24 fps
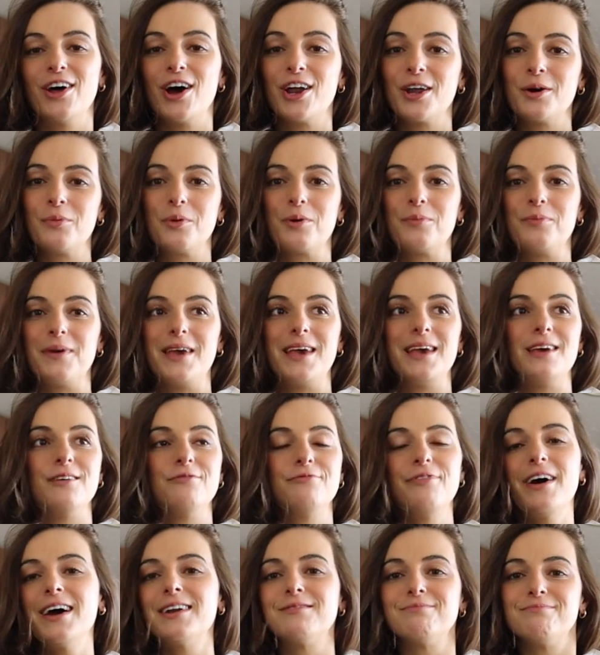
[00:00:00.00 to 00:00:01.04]
thought it would be
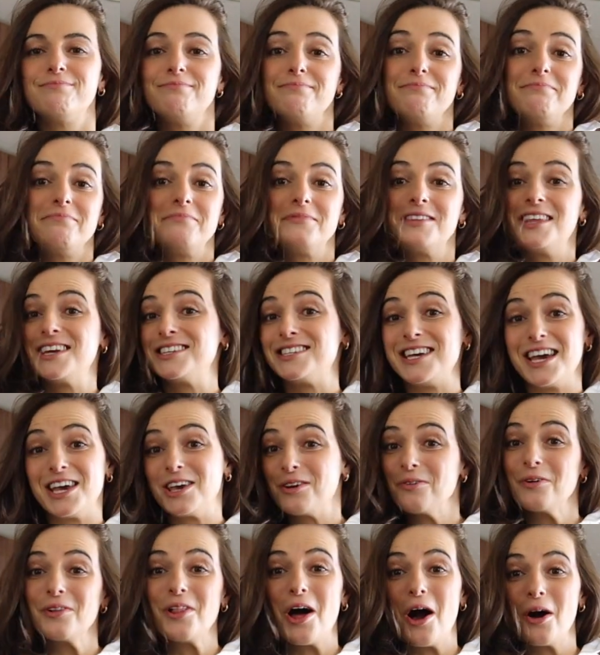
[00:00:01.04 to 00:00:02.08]
fun to take
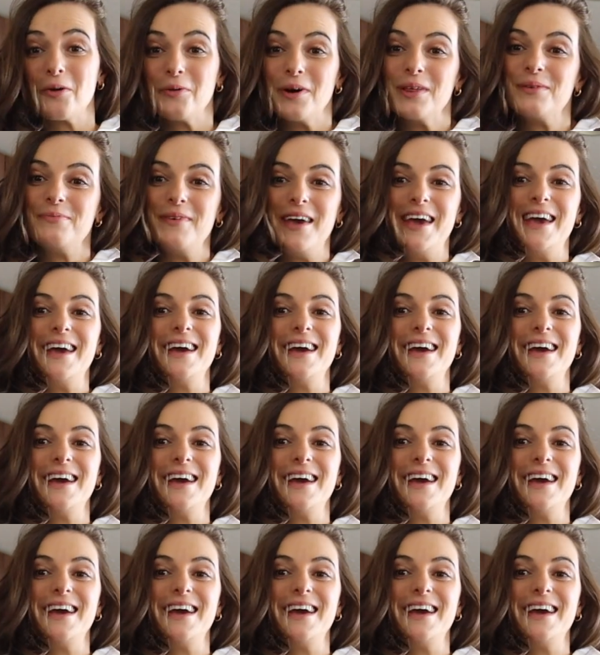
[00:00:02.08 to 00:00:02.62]
you along with me.